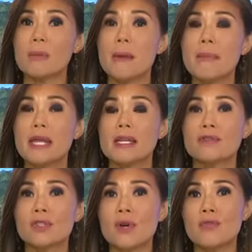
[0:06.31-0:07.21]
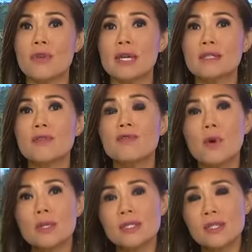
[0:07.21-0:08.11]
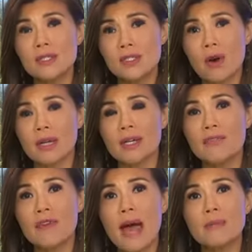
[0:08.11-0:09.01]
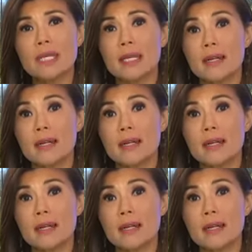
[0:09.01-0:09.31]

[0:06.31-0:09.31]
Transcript: competitive surfing to focus on starting a family.